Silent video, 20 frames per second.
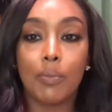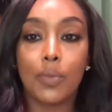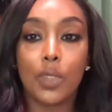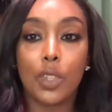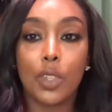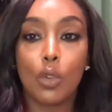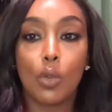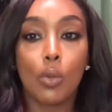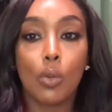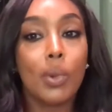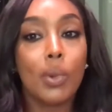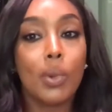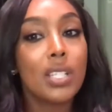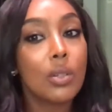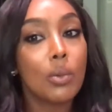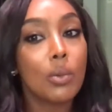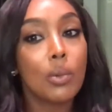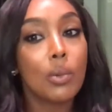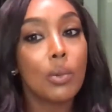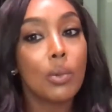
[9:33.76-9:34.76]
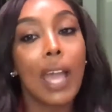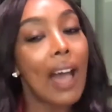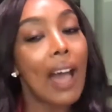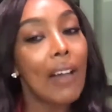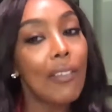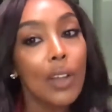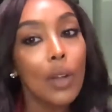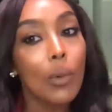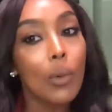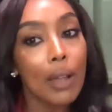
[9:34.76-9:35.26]
we
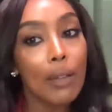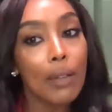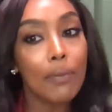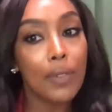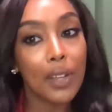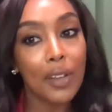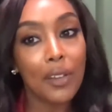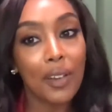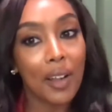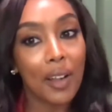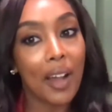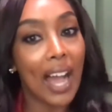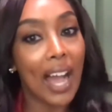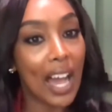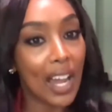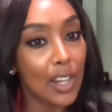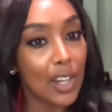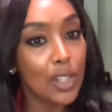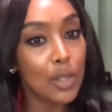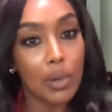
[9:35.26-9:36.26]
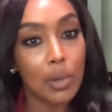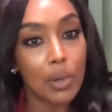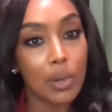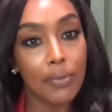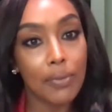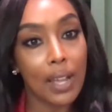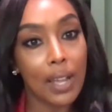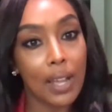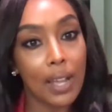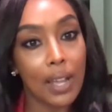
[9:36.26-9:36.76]
haven't quite figured out how to do it
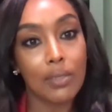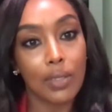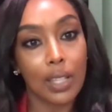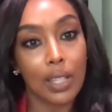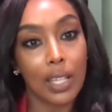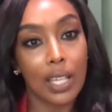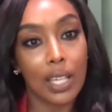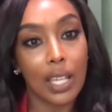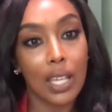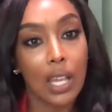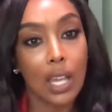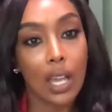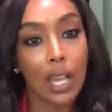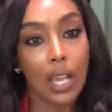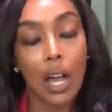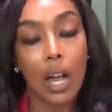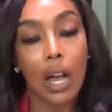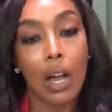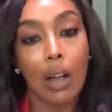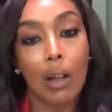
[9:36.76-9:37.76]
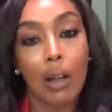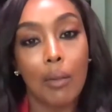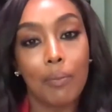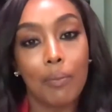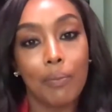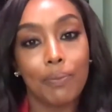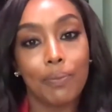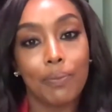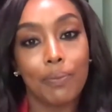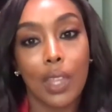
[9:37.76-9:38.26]
effectively.
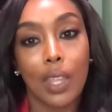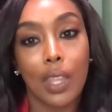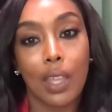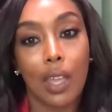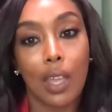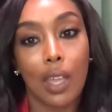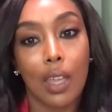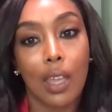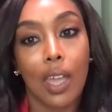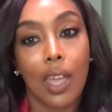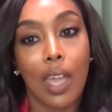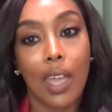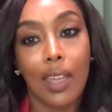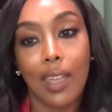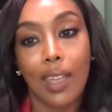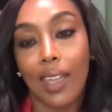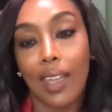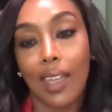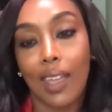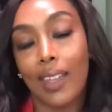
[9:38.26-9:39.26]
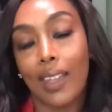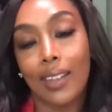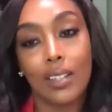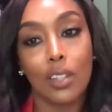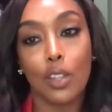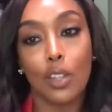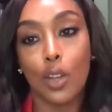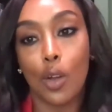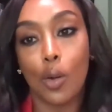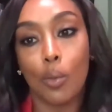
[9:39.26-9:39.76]
And,
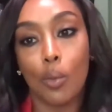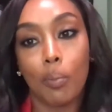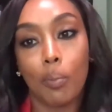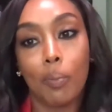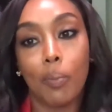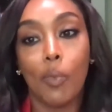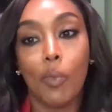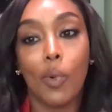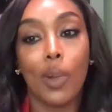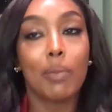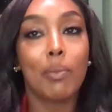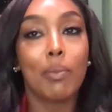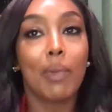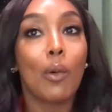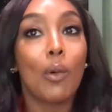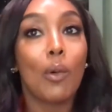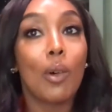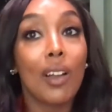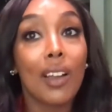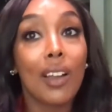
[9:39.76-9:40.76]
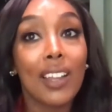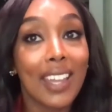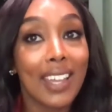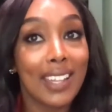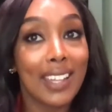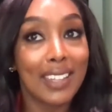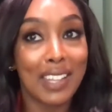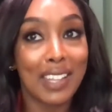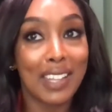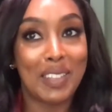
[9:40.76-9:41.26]
with my work
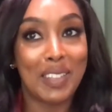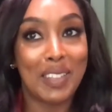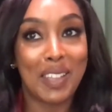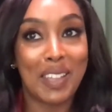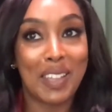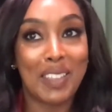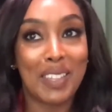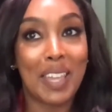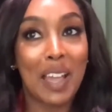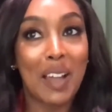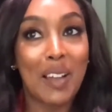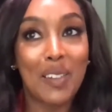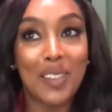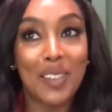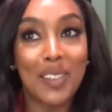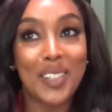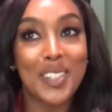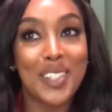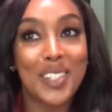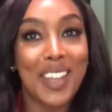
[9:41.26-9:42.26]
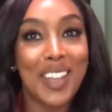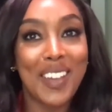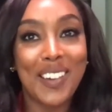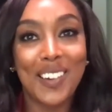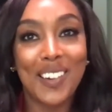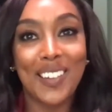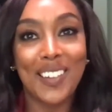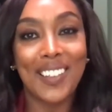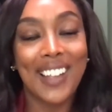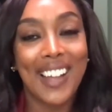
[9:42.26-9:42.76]
in the county
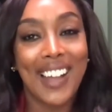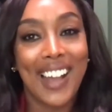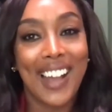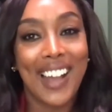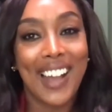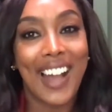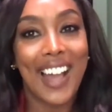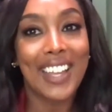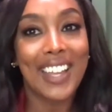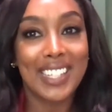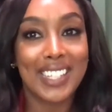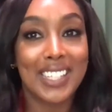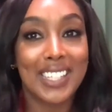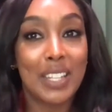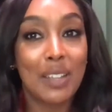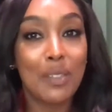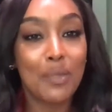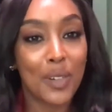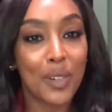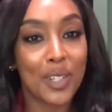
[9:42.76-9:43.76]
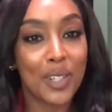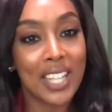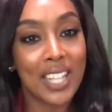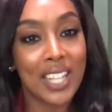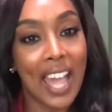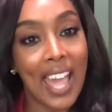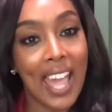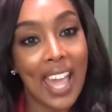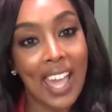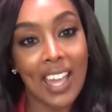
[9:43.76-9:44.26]
jail, I get to see
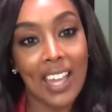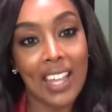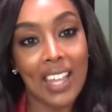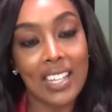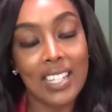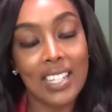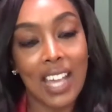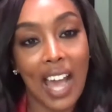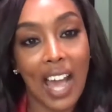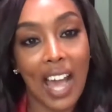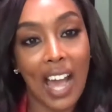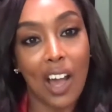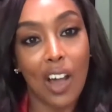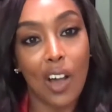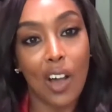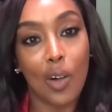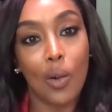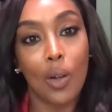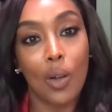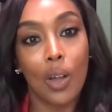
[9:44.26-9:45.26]
firsthand how